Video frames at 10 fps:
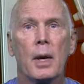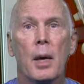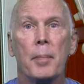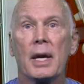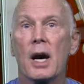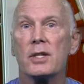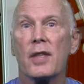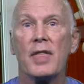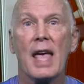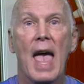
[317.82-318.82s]
Because at
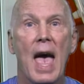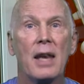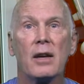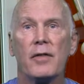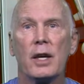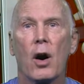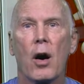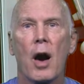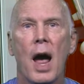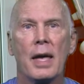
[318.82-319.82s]
the end of the
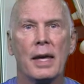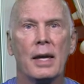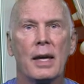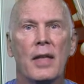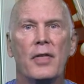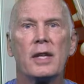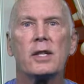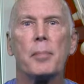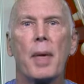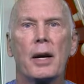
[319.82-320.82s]
RIE, this
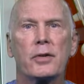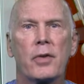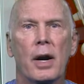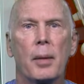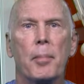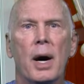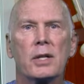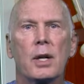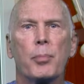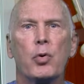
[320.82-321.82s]
administrator must
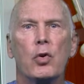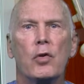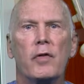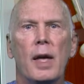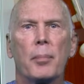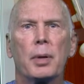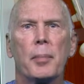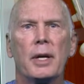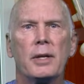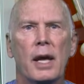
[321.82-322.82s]
approve
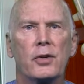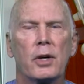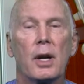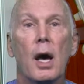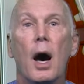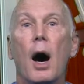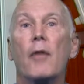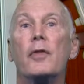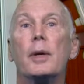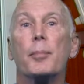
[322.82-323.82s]
implementation of
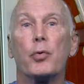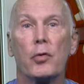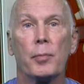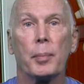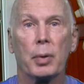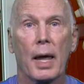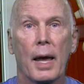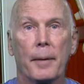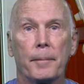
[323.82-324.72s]
the improvement plan.